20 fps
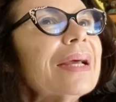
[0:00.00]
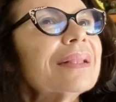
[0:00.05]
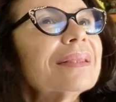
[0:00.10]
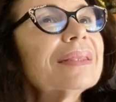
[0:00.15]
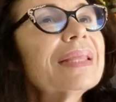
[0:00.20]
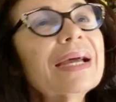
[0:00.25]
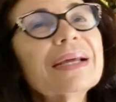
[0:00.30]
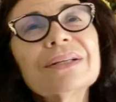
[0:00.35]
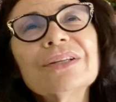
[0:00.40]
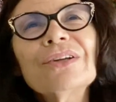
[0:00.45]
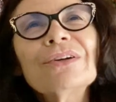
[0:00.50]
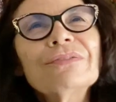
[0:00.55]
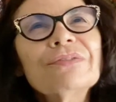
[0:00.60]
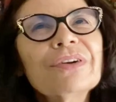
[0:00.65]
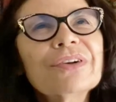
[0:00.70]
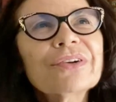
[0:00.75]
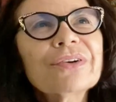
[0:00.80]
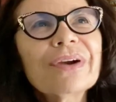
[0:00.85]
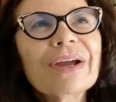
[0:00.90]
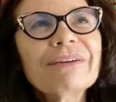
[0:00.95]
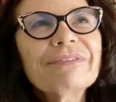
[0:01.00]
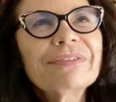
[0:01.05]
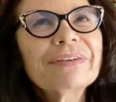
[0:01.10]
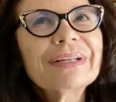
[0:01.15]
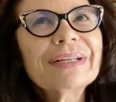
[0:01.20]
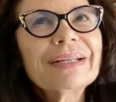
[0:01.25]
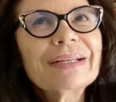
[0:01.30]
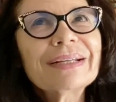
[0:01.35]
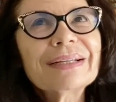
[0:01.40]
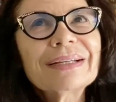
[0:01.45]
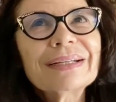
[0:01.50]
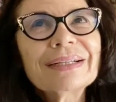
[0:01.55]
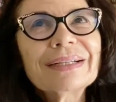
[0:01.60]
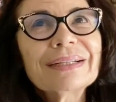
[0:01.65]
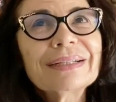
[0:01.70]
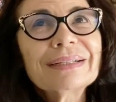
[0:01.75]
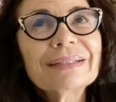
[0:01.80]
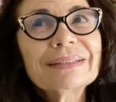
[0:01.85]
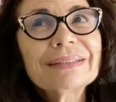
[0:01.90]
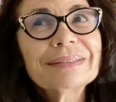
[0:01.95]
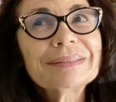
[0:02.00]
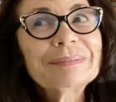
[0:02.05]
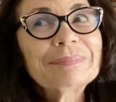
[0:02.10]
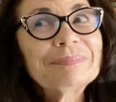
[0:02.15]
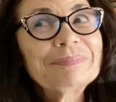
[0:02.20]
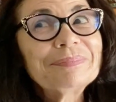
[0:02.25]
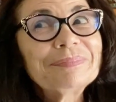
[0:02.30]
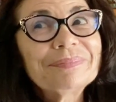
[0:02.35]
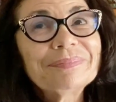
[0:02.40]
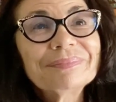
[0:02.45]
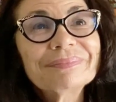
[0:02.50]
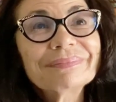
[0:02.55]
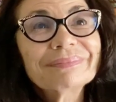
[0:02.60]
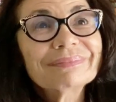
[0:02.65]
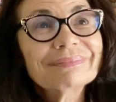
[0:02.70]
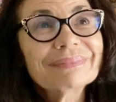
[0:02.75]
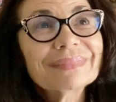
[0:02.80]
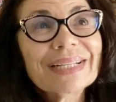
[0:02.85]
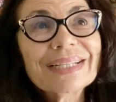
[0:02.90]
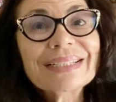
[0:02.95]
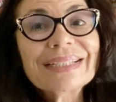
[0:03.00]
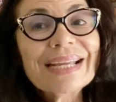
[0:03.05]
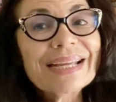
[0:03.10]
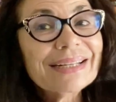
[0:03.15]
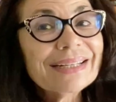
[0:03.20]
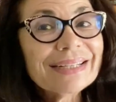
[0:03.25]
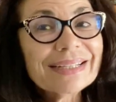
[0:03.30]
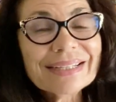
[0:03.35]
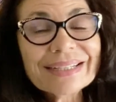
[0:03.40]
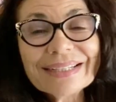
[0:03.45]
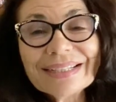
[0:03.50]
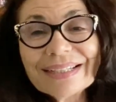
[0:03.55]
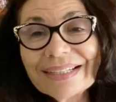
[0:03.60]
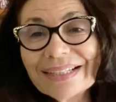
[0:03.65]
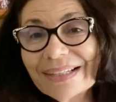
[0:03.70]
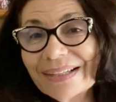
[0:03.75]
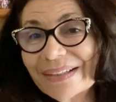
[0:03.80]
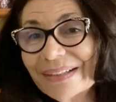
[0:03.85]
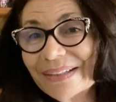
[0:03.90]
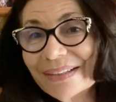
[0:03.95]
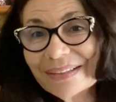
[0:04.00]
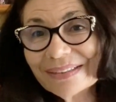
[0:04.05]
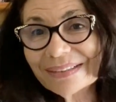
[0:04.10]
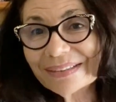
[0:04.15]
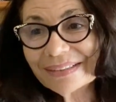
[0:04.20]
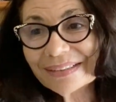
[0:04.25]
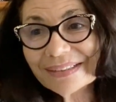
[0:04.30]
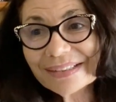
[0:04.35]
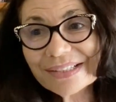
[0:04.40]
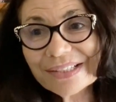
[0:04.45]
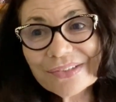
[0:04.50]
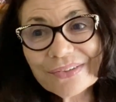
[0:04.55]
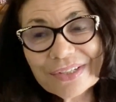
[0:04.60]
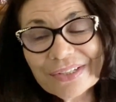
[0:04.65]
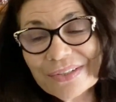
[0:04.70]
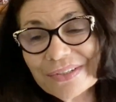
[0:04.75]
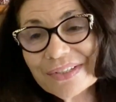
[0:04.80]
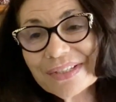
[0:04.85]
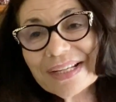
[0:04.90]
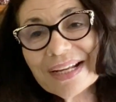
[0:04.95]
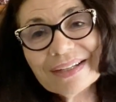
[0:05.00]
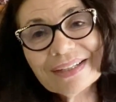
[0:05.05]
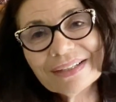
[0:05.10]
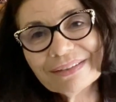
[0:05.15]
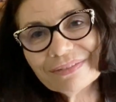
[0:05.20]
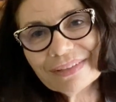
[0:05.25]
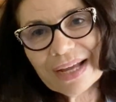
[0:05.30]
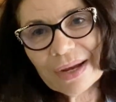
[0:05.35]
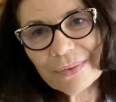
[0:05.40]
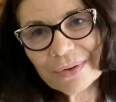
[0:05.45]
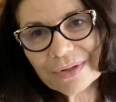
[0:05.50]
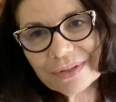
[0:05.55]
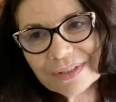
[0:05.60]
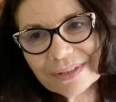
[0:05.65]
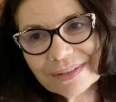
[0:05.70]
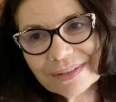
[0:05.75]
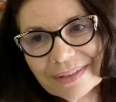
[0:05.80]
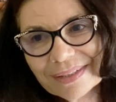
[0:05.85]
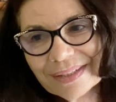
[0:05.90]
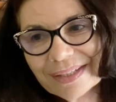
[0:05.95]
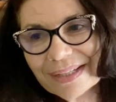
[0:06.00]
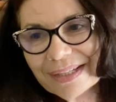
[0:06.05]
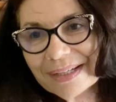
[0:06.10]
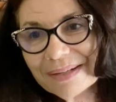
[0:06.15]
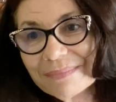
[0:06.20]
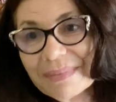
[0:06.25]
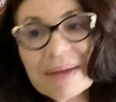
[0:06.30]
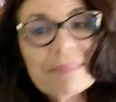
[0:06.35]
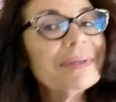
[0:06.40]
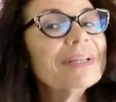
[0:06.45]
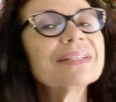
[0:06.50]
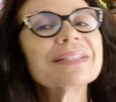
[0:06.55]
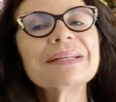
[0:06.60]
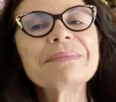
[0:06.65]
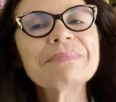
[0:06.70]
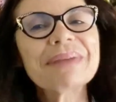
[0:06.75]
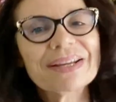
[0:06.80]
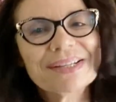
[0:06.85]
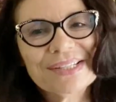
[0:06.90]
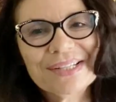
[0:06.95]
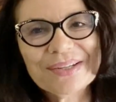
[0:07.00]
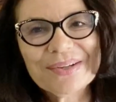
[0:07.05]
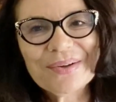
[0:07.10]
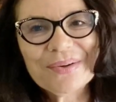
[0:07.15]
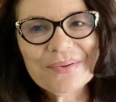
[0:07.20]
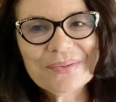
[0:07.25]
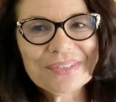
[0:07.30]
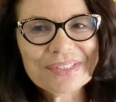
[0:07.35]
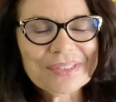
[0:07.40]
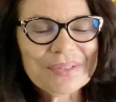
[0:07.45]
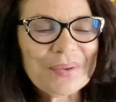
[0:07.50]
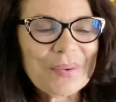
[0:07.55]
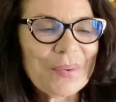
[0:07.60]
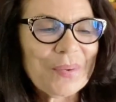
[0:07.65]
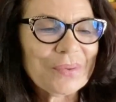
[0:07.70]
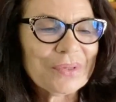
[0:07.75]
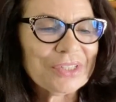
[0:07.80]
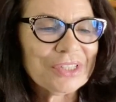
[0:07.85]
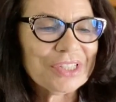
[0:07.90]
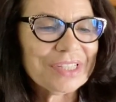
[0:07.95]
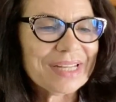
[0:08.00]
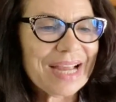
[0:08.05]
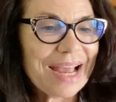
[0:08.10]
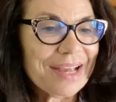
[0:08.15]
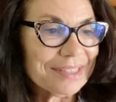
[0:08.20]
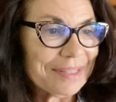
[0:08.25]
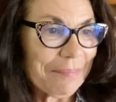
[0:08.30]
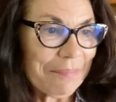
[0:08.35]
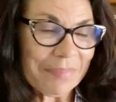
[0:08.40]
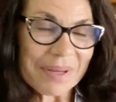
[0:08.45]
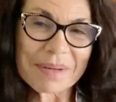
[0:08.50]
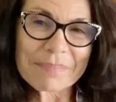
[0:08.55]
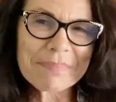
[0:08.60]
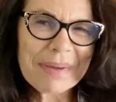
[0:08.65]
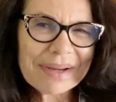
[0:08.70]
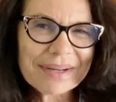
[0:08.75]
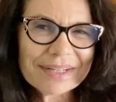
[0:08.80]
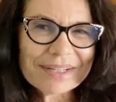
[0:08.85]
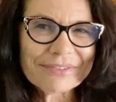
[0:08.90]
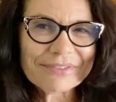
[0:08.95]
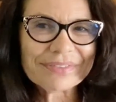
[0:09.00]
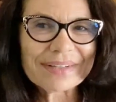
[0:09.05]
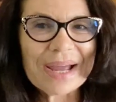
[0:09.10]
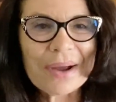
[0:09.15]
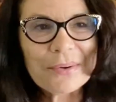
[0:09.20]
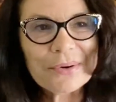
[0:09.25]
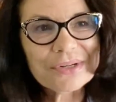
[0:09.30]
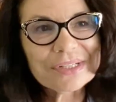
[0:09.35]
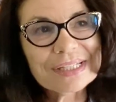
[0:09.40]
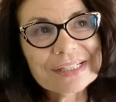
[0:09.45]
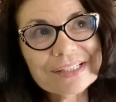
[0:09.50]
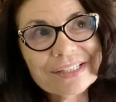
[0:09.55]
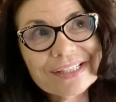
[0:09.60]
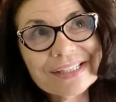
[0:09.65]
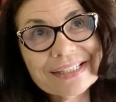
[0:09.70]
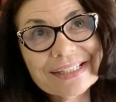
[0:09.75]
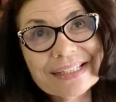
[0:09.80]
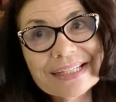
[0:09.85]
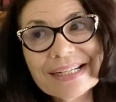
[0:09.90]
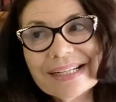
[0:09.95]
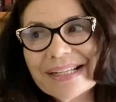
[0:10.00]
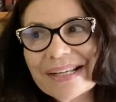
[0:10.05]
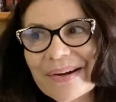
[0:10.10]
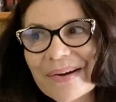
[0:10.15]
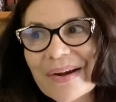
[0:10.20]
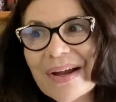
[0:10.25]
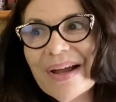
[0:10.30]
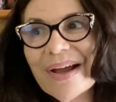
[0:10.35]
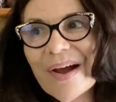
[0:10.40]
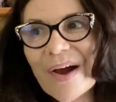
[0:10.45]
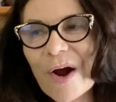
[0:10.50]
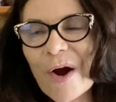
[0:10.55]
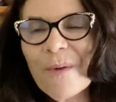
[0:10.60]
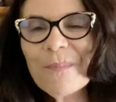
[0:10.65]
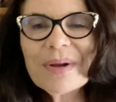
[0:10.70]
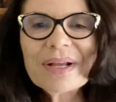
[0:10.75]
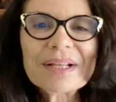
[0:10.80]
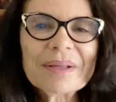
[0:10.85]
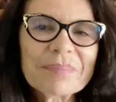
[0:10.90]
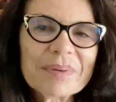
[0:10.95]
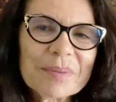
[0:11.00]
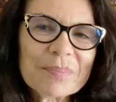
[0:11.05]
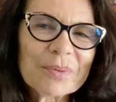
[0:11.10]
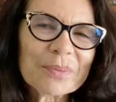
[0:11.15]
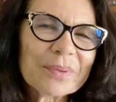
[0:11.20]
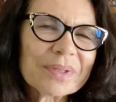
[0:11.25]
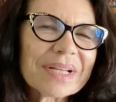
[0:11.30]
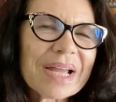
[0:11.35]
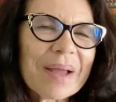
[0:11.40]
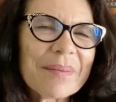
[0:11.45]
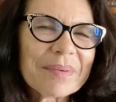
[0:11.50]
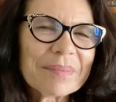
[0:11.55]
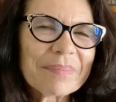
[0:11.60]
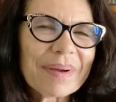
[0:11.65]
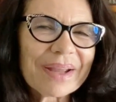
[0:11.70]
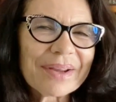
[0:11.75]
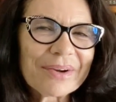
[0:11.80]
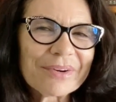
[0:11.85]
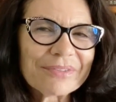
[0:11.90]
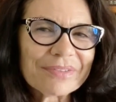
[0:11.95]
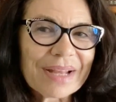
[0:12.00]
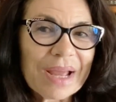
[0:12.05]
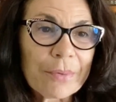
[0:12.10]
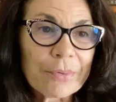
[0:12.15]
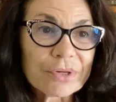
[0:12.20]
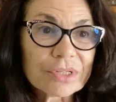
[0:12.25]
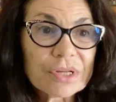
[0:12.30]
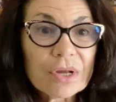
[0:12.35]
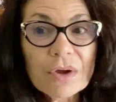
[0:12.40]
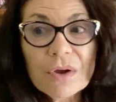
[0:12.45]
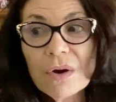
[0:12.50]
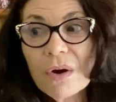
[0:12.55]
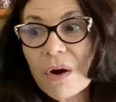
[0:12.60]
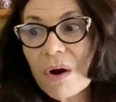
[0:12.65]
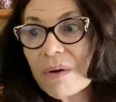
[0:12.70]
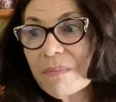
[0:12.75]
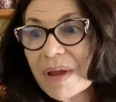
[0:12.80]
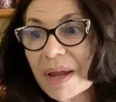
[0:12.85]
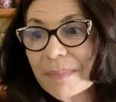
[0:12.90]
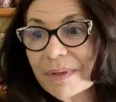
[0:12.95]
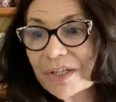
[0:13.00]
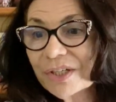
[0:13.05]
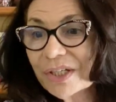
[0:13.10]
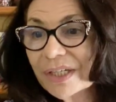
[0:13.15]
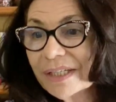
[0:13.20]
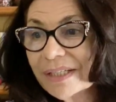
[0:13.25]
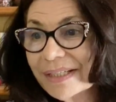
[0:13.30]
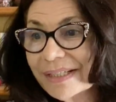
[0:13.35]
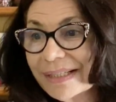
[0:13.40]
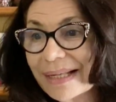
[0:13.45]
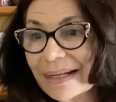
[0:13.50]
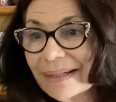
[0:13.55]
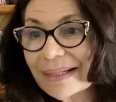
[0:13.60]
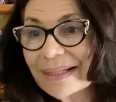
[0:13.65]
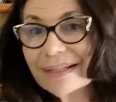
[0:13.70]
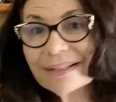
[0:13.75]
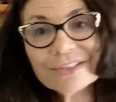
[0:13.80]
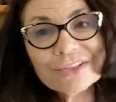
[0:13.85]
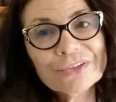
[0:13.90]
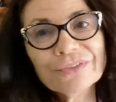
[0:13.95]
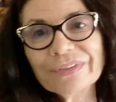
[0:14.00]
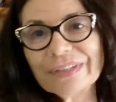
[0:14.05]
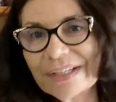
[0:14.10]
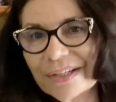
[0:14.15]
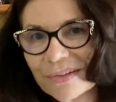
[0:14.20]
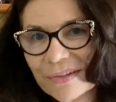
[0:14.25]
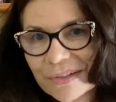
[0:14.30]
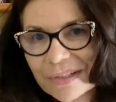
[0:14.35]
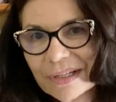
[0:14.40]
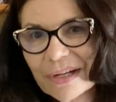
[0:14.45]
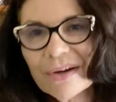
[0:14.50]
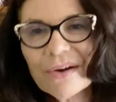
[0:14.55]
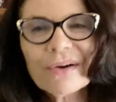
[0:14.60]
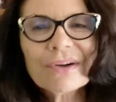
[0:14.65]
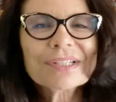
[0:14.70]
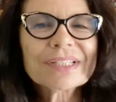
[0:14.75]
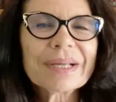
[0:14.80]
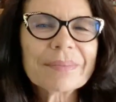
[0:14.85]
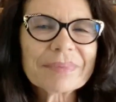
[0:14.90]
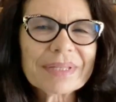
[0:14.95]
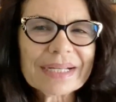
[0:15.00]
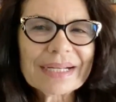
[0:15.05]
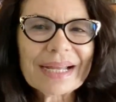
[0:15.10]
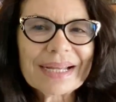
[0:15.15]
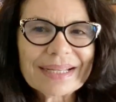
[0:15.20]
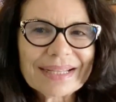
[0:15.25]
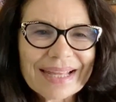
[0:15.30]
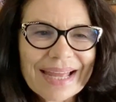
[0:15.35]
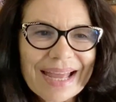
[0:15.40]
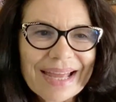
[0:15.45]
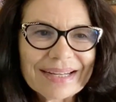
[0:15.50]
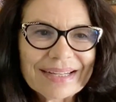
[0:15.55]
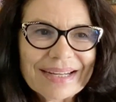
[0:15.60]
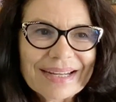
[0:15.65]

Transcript: that you're photographing a lady on the street who's selling flowers, and maybe it's in Mexico. So she has a big bucket of flowers and she's sitting there hoping that people will come and buy her flowers. Or maybe she's selling souvenirs or something like that.